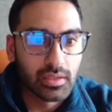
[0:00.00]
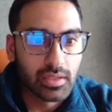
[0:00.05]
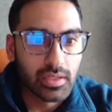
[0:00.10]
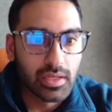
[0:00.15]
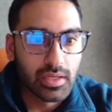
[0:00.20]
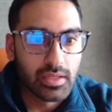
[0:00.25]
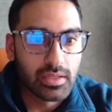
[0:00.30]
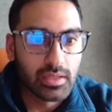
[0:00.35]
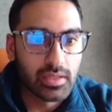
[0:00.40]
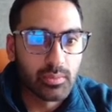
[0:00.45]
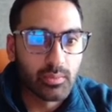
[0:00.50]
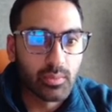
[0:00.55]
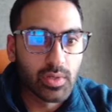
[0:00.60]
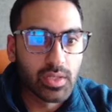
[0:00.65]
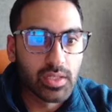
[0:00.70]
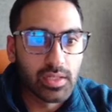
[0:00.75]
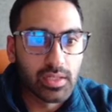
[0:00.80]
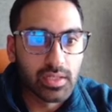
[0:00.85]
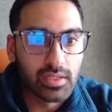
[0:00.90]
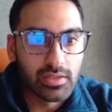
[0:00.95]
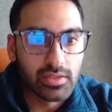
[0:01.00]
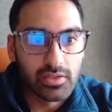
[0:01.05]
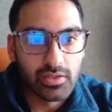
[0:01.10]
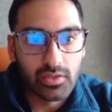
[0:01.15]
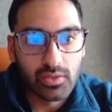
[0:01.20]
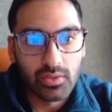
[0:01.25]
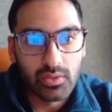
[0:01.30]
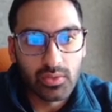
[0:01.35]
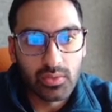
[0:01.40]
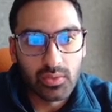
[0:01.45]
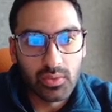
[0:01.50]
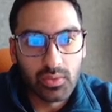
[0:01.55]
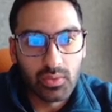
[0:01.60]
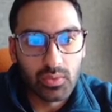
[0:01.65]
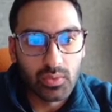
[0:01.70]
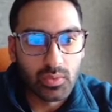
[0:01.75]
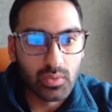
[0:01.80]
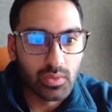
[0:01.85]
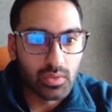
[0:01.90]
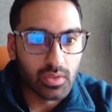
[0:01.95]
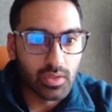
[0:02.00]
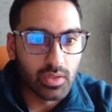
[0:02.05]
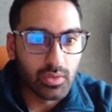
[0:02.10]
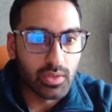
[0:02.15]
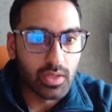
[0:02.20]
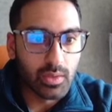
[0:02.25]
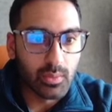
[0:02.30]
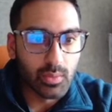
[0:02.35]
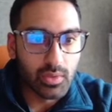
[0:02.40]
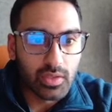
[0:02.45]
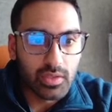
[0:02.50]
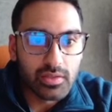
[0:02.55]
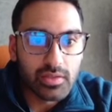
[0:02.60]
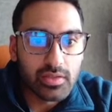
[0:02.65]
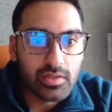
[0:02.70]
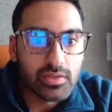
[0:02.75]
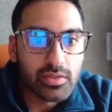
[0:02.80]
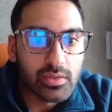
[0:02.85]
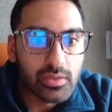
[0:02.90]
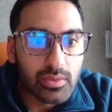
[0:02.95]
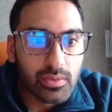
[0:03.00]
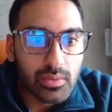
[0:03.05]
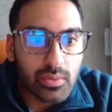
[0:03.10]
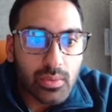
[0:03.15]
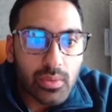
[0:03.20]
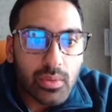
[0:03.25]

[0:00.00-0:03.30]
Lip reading: And then we need to, okay, what does this do?